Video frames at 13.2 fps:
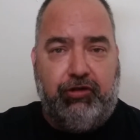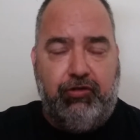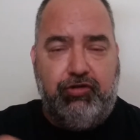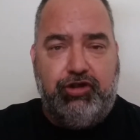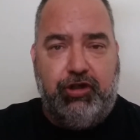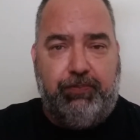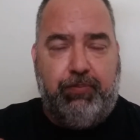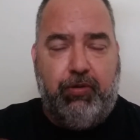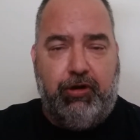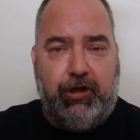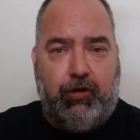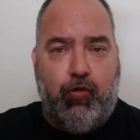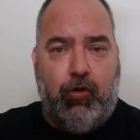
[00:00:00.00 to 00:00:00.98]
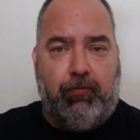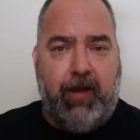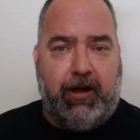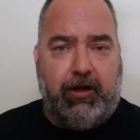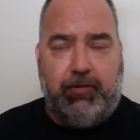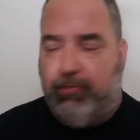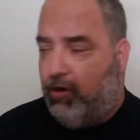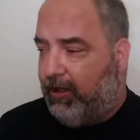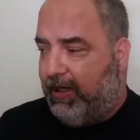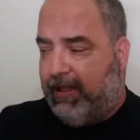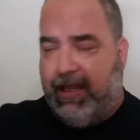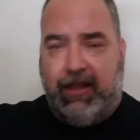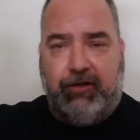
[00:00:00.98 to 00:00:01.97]
put in the court record book. And
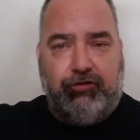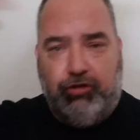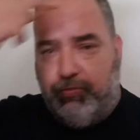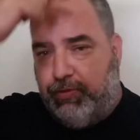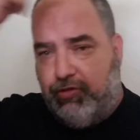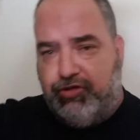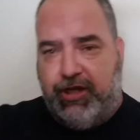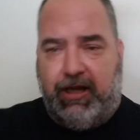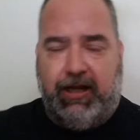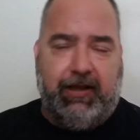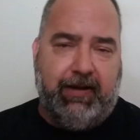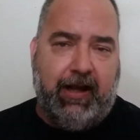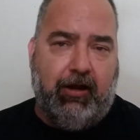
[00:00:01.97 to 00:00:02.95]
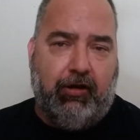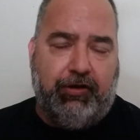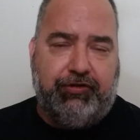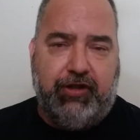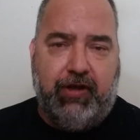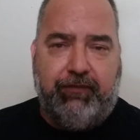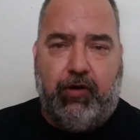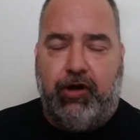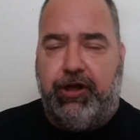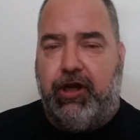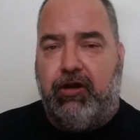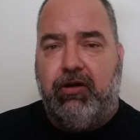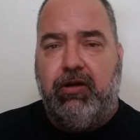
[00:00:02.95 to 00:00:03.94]
again, Tube channel, I got all the stuff on there
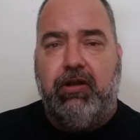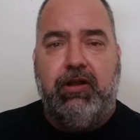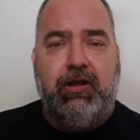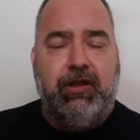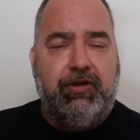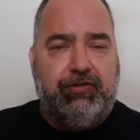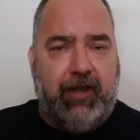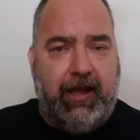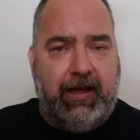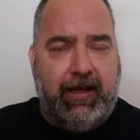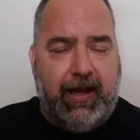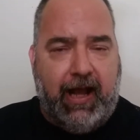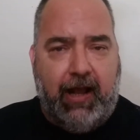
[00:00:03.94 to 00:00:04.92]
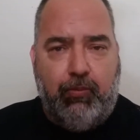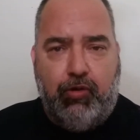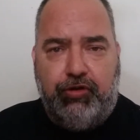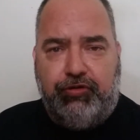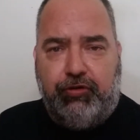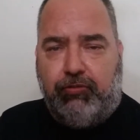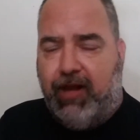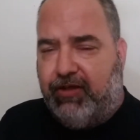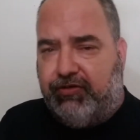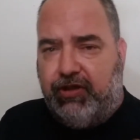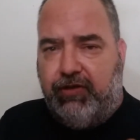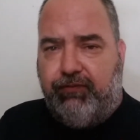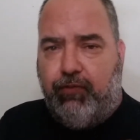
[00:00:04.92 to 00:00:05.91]
saying that I was arrested
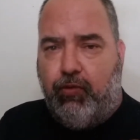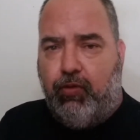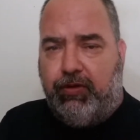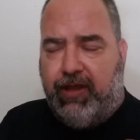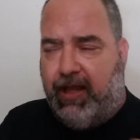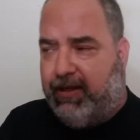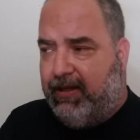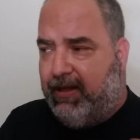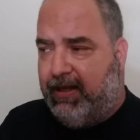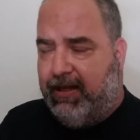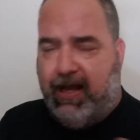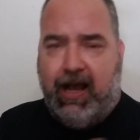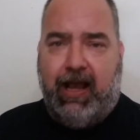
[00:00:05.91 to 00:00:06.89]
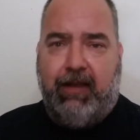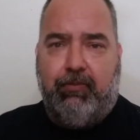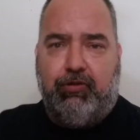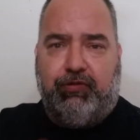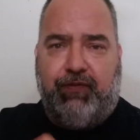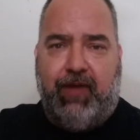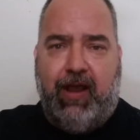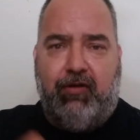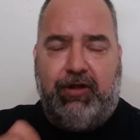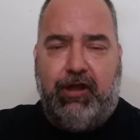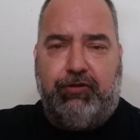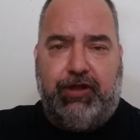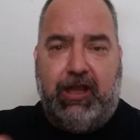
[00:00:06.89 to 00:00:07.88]
for that I was found
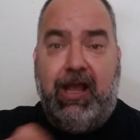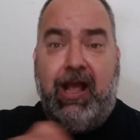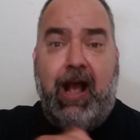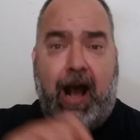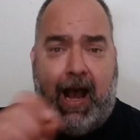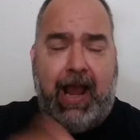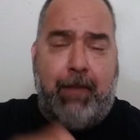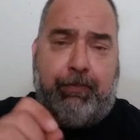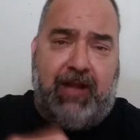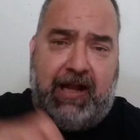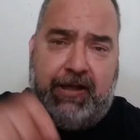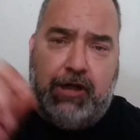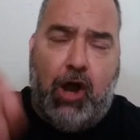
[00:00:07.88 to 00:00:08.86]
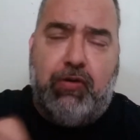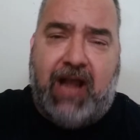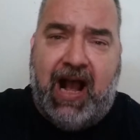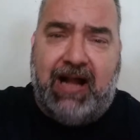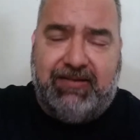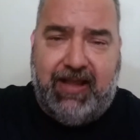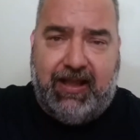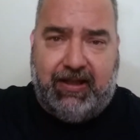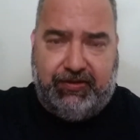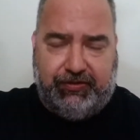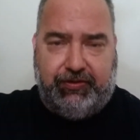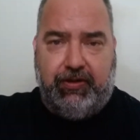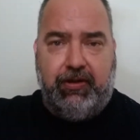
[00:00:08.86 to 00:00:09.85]
guilty. I had pled no contest
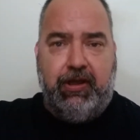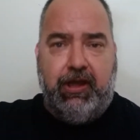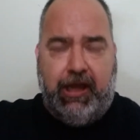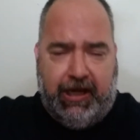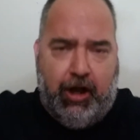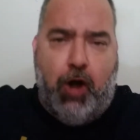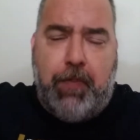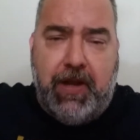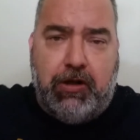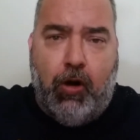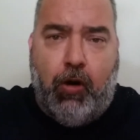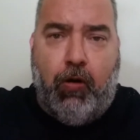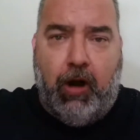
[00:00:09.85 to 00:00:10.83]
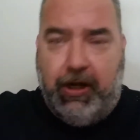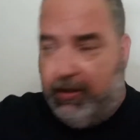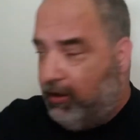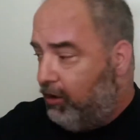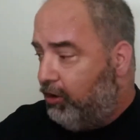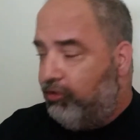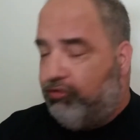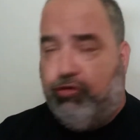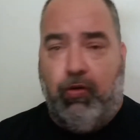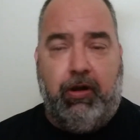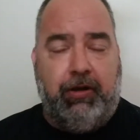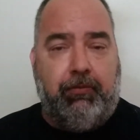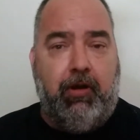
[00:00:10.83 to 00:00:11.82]
in open court to an
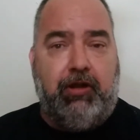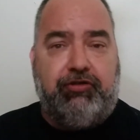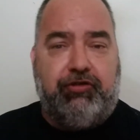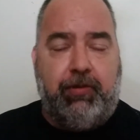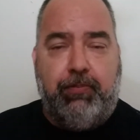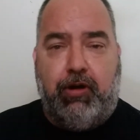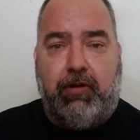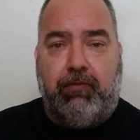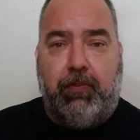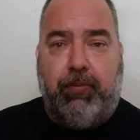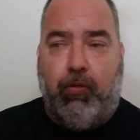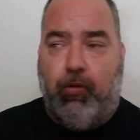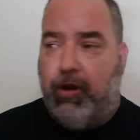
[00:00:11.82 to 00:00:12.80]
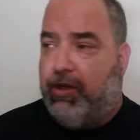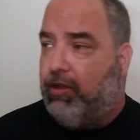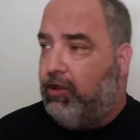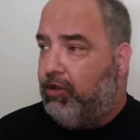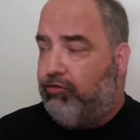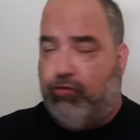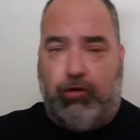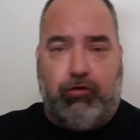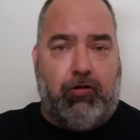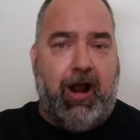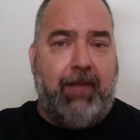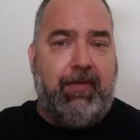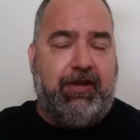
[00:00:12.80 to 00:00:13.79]
arrest and booking report to a crime
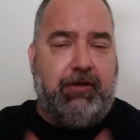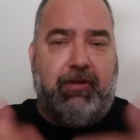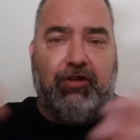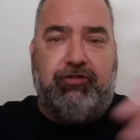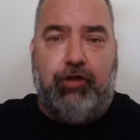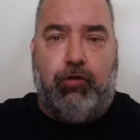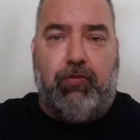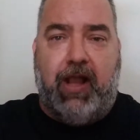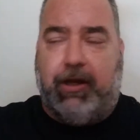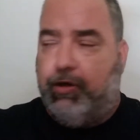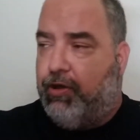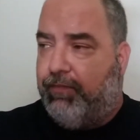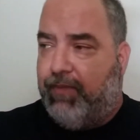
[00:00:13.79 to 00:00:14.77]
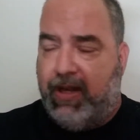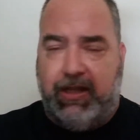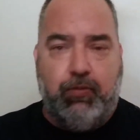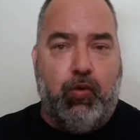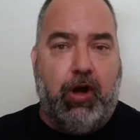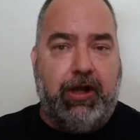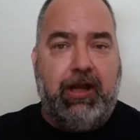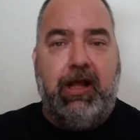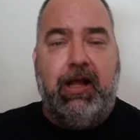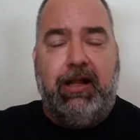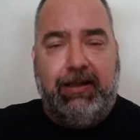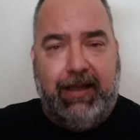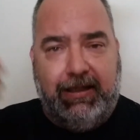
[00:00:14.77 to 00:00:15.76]
that there is no record of anyone,
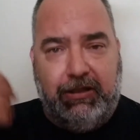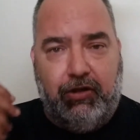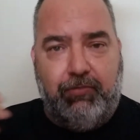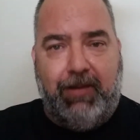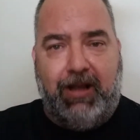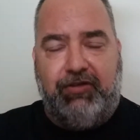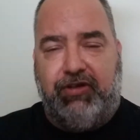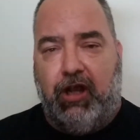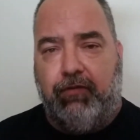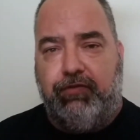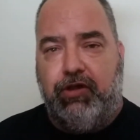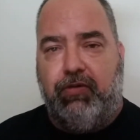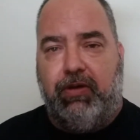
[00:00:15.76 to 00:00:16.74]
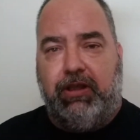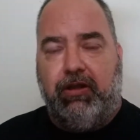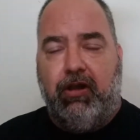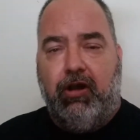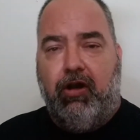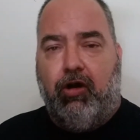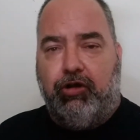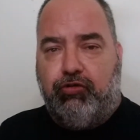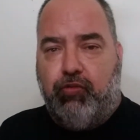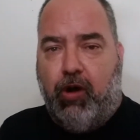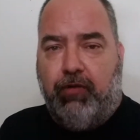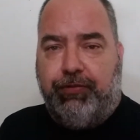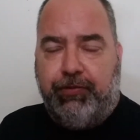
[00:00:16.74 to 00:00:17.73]
let alone myself, doing on
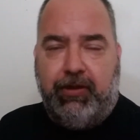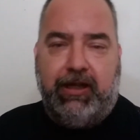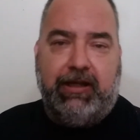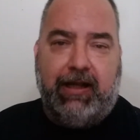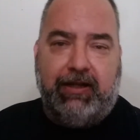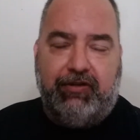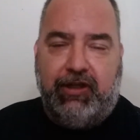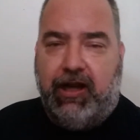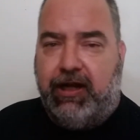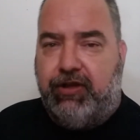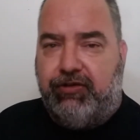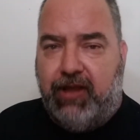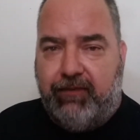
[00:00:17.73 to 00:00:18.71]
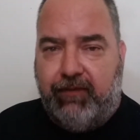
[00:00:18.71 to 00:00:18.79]
12/3/1997.